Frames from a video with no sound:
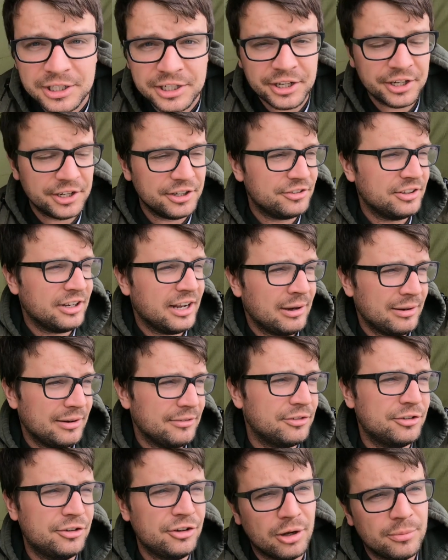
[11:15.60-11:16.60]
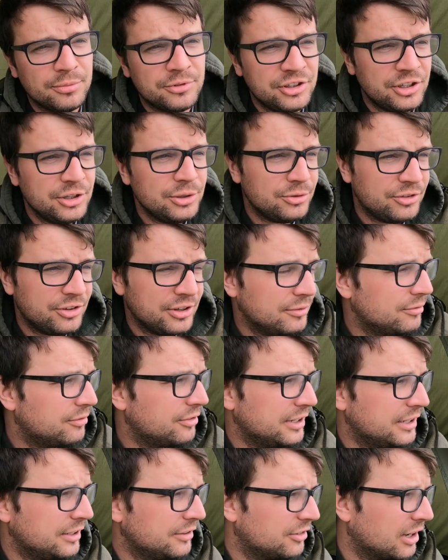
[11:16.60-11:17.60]
of years now. I've stopped using
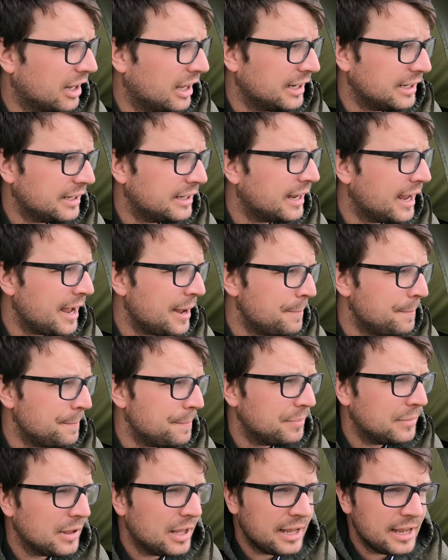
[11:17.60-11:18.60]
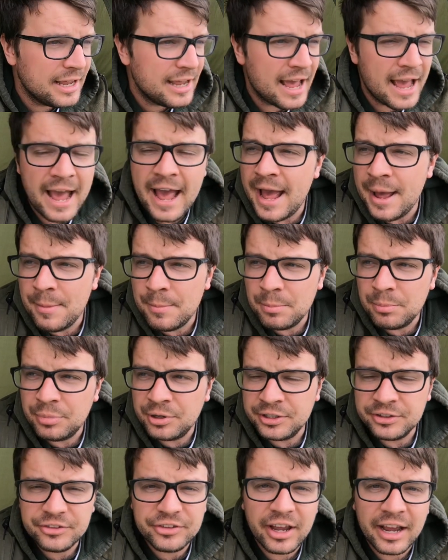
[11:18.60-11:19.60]
things like hemp
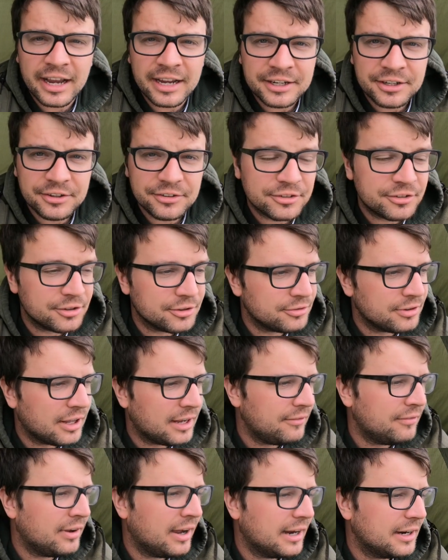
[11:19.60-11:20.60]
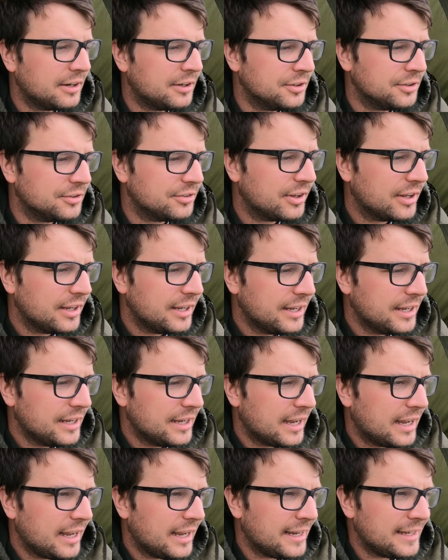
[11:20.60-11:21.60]
and tigers, stuff like that, because
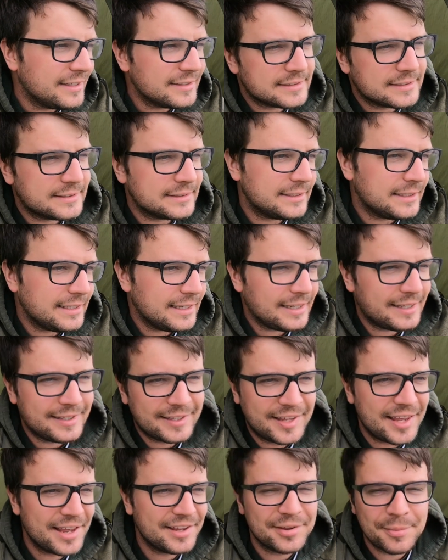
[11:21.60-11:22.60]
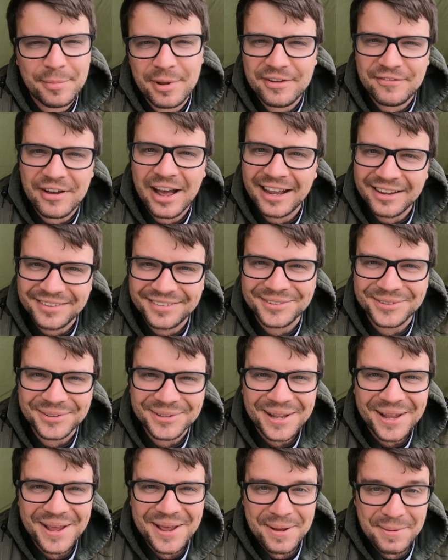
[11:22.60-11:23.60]
it's a bit of a
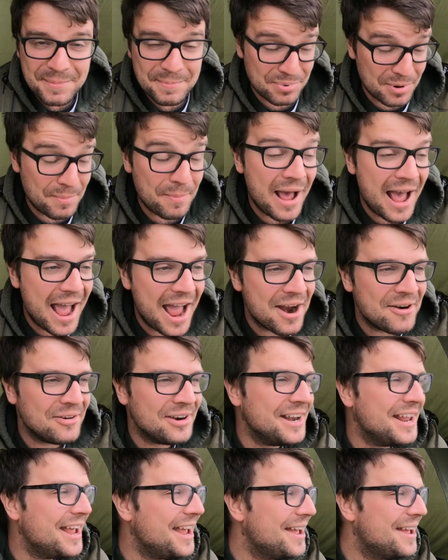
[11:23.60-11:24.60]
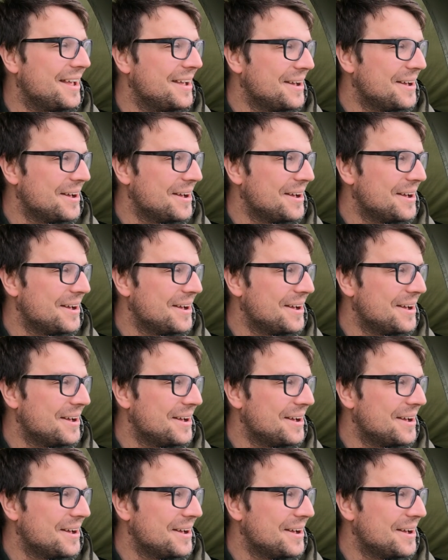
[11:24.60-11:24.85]
hassle preparing it.